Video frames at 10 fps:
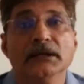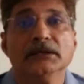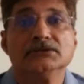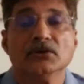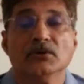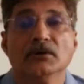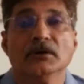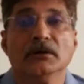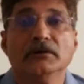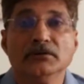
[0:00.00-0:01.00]
So,
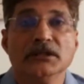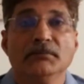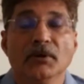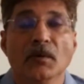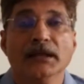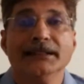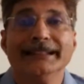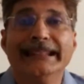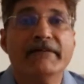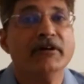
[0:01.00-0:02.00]
rule number
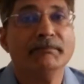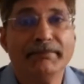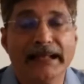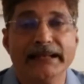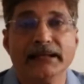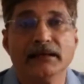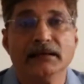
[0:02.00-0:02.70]
one never panic.